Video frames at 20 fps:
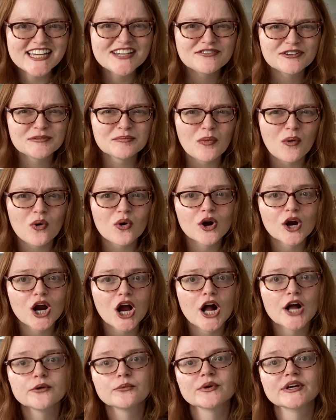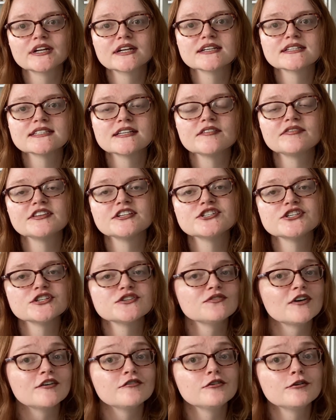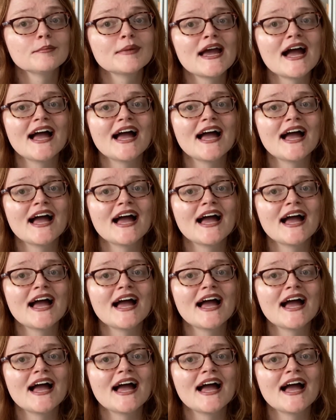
even more on reading stuff that's just fun for me.